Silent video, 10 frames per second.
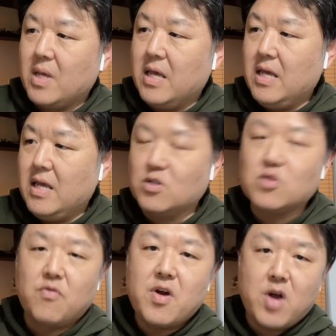there's
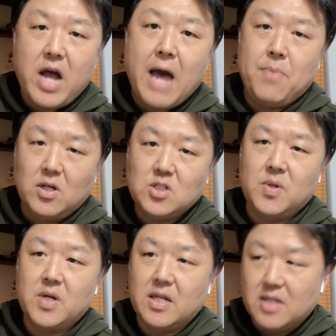a very high
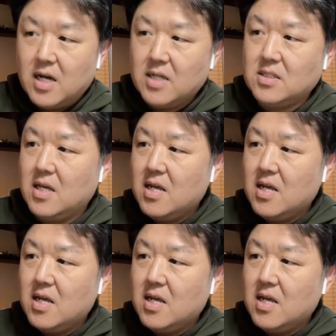possibility it does,